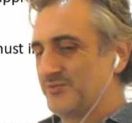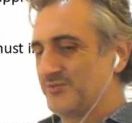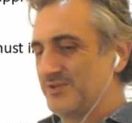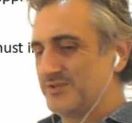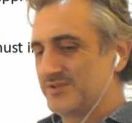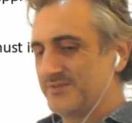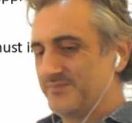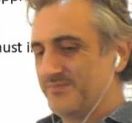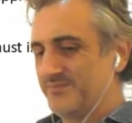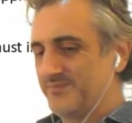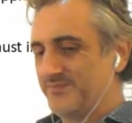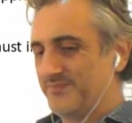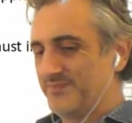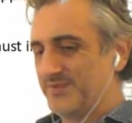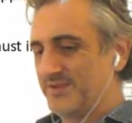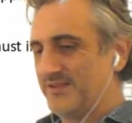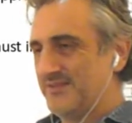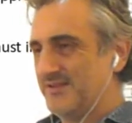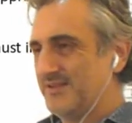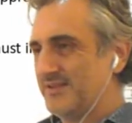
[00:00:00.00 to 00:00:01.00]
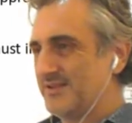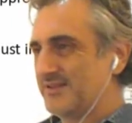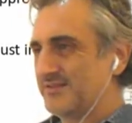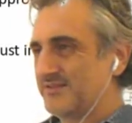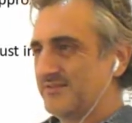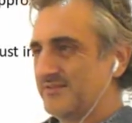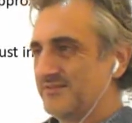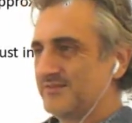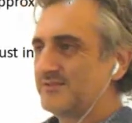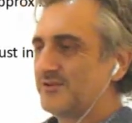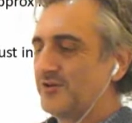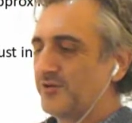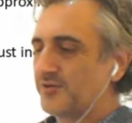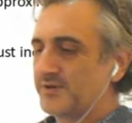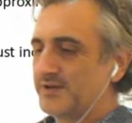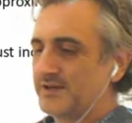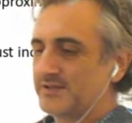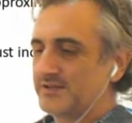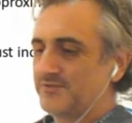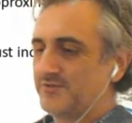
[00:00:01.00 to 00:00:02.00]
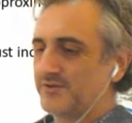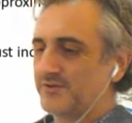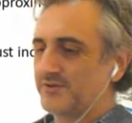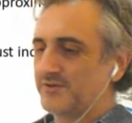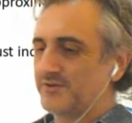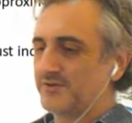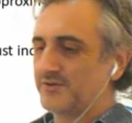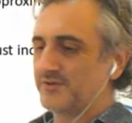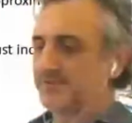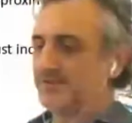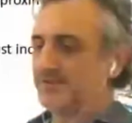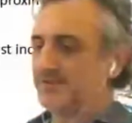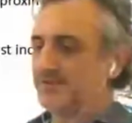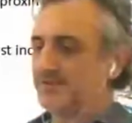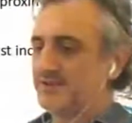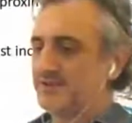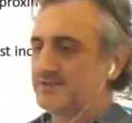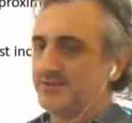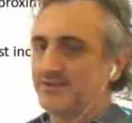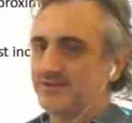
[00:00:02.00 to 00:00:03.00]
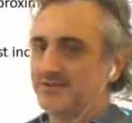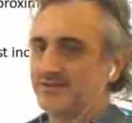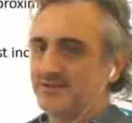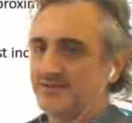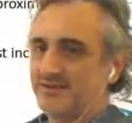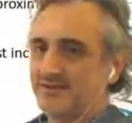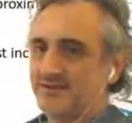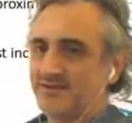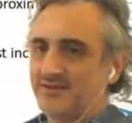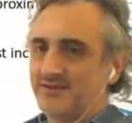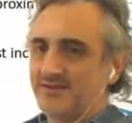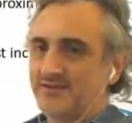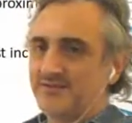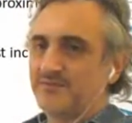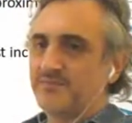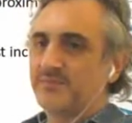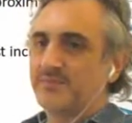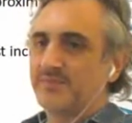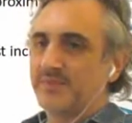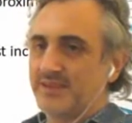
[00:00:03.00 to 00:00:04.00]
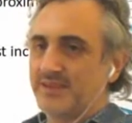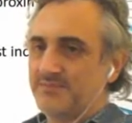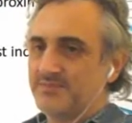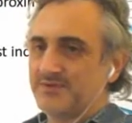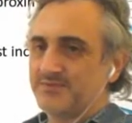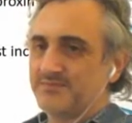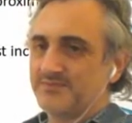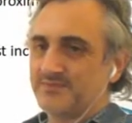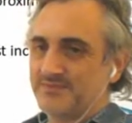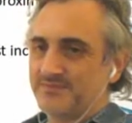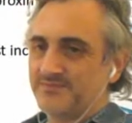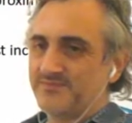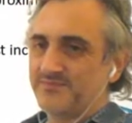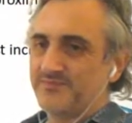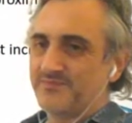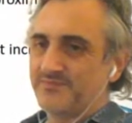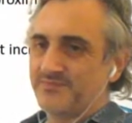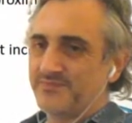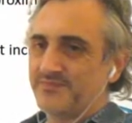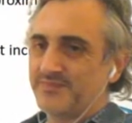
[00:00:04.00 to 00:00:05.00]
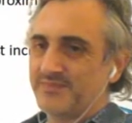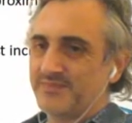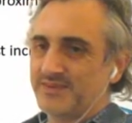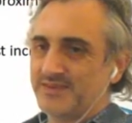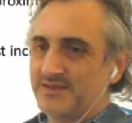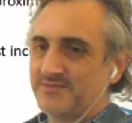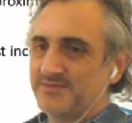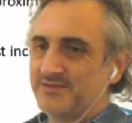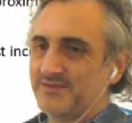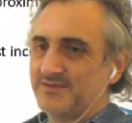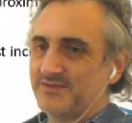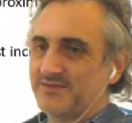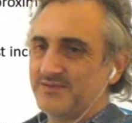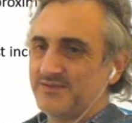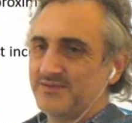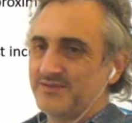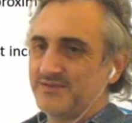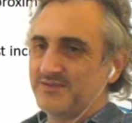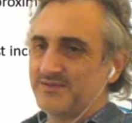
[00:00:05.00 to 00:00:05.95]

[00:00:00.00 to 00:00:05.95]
circuits. They are correct for things that running. Yep. Yeah.